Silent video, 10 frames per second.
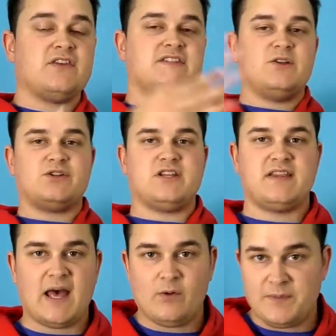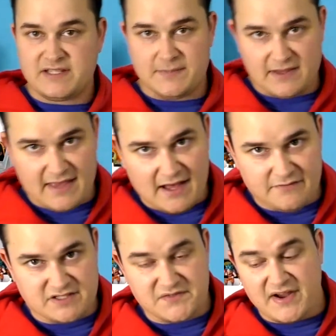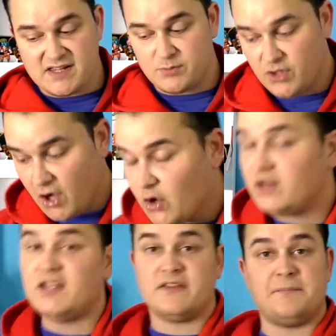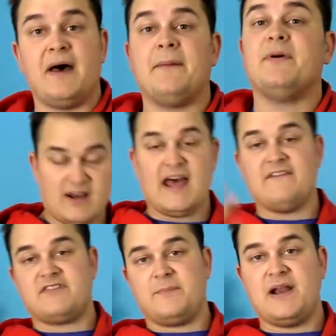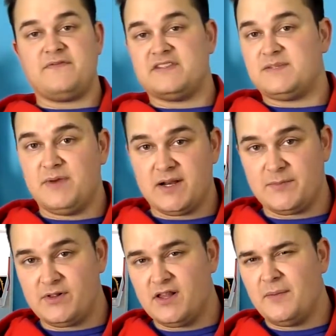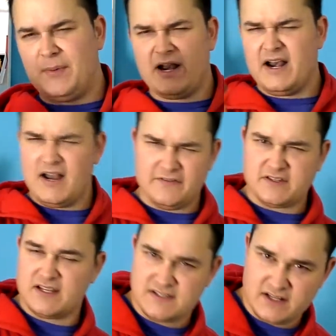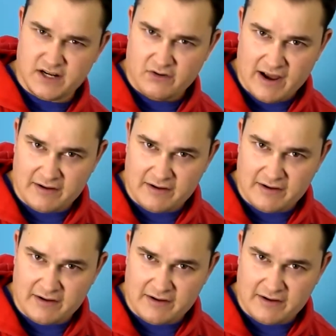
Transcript: the solution there would be to make the outfits available only on the map and have the benefits minimal, but enough to consider your